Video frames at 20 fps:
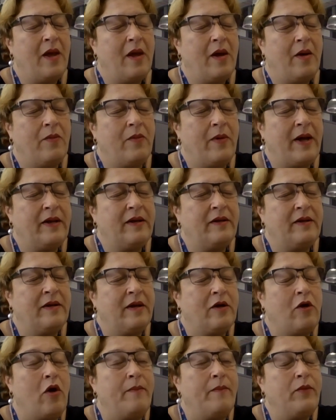one, the
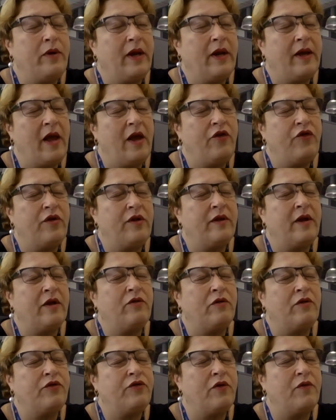communication that
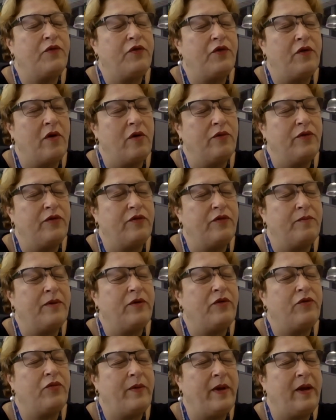also flows
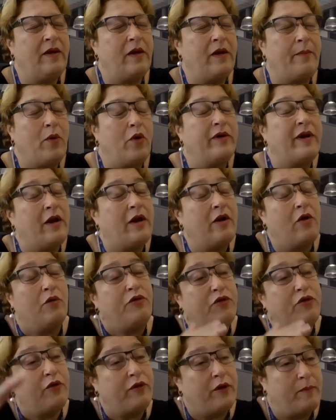between the board and
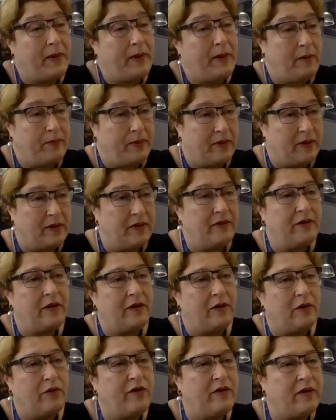goes to the people,
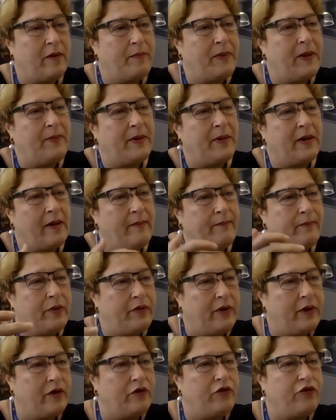so the people can be
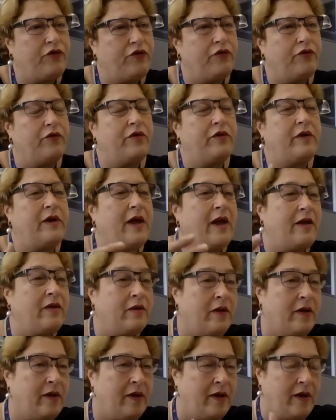reassured, and
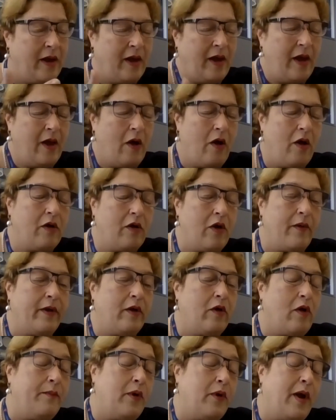the ongoing
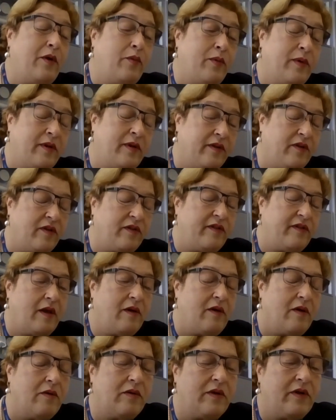and with other
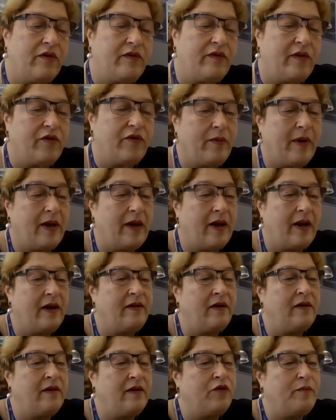stakeholders as well. I
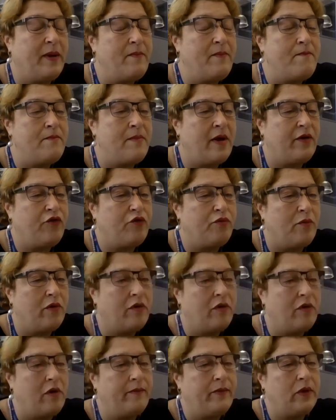think there's been much more
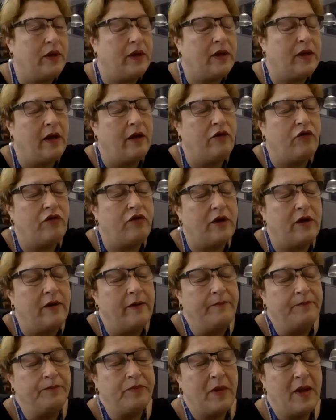communication,
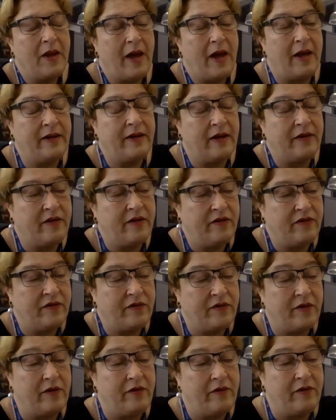and that
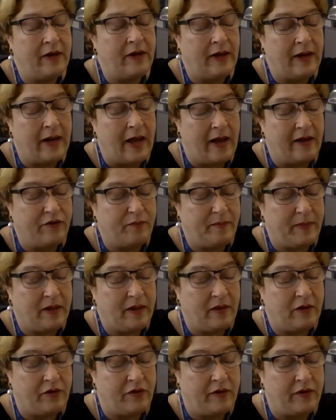really has
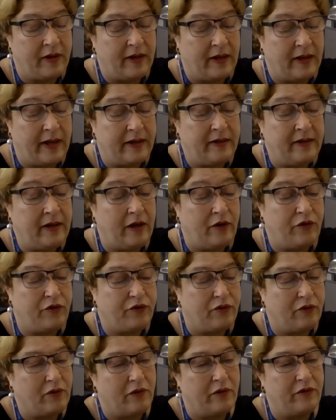been critical and needs
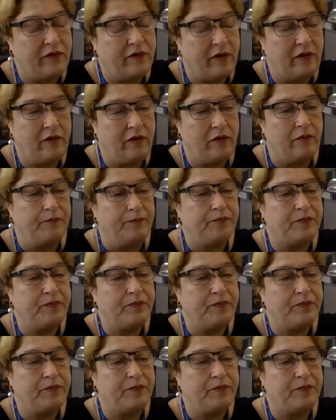to continue